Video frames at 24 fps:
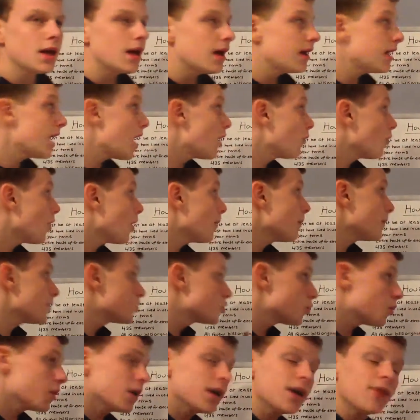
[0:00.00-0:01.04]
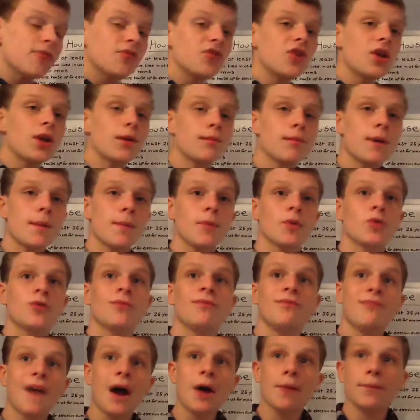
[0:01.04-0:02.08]
Now, a majority of Senate members
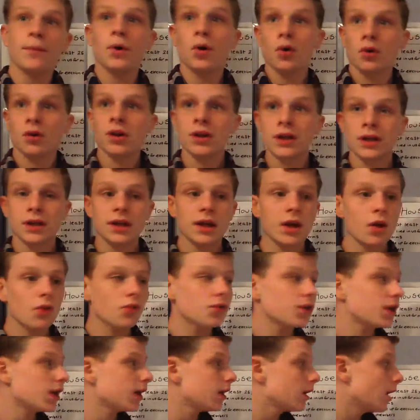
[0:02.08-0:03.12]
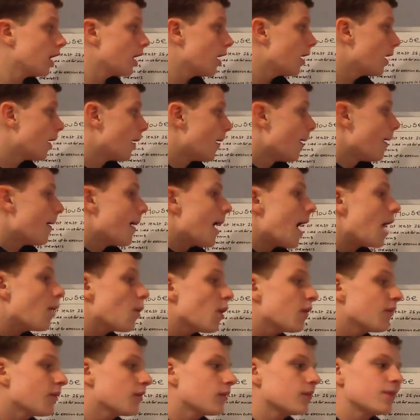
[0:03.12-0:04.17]
found Bill Clinton guilty.
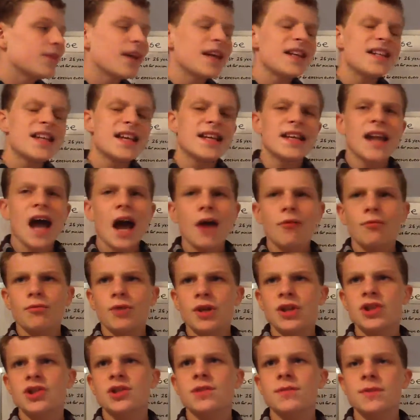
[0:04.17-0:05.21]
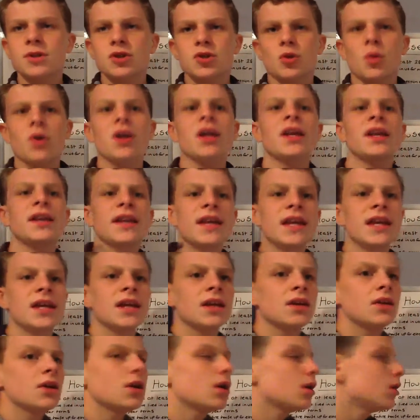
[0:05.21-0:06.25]
However, they did not reach the majority
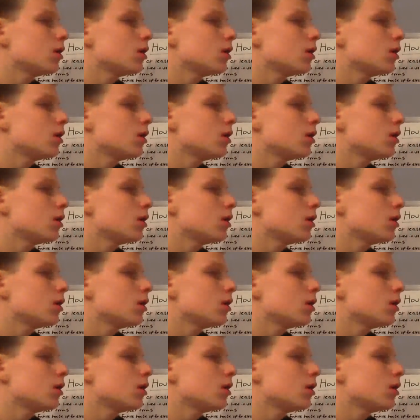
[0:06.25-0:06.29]
needed